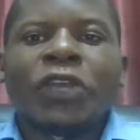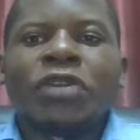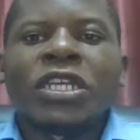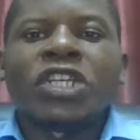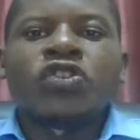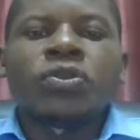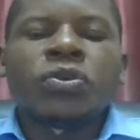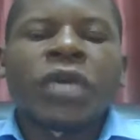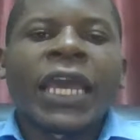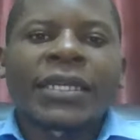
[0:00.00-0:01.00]
you need
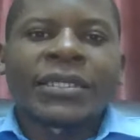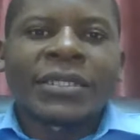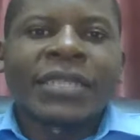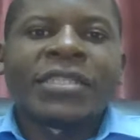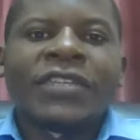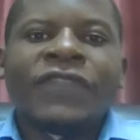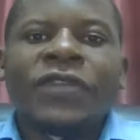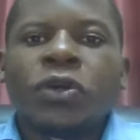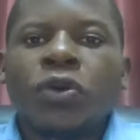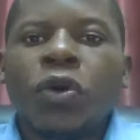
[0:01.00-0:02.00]
to extensively